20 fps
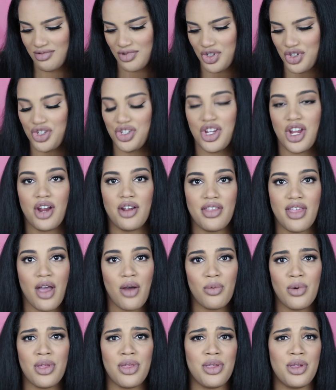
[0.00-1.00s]
share
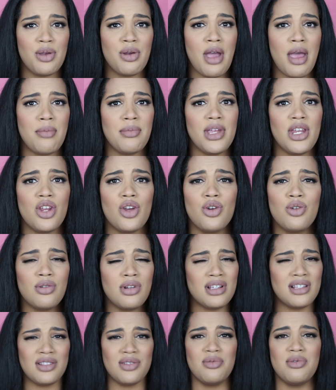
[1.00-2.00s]
that with you. I mean, who
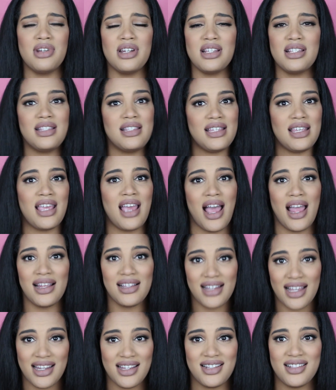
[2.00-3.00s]
doesn't want to see
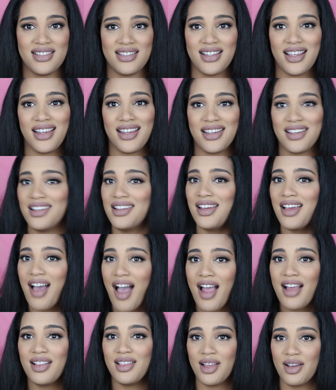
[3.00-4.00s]
highlights? Like,
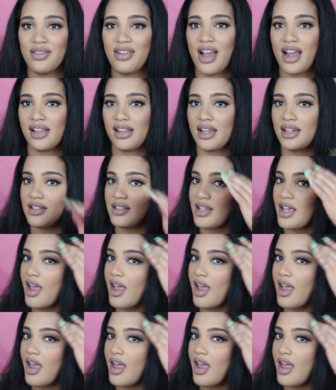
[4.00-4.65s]
I love highlights.